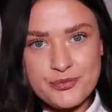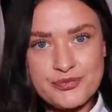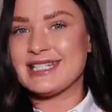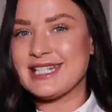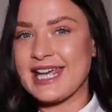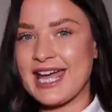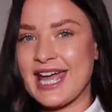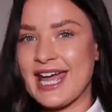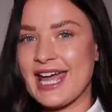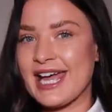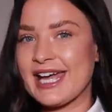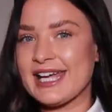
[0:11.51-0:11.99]

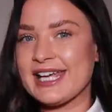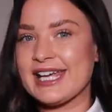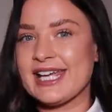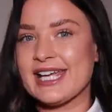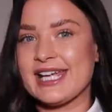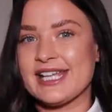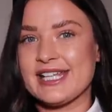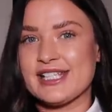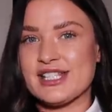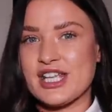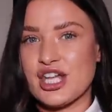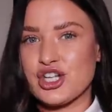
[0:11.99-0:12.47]
Today
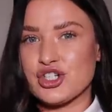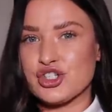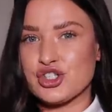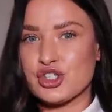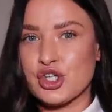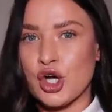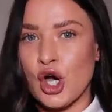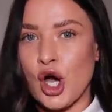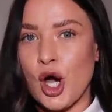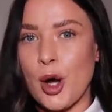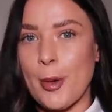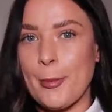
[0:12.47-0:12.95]
is
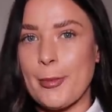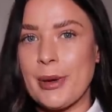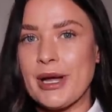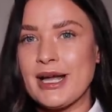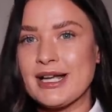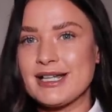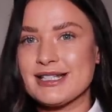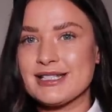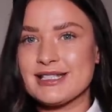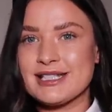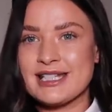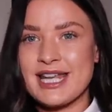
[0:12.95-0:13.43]
top
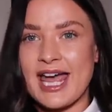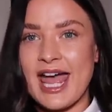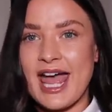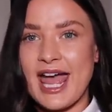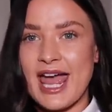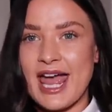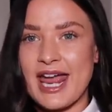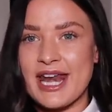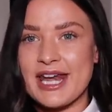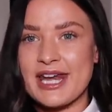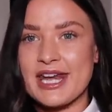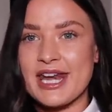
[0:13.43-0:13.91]

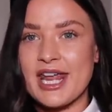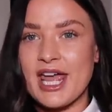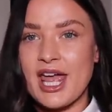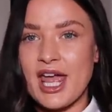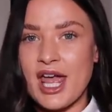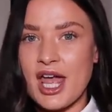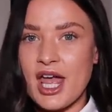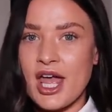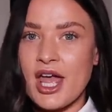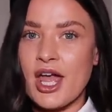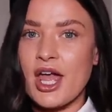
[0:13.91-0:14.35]
10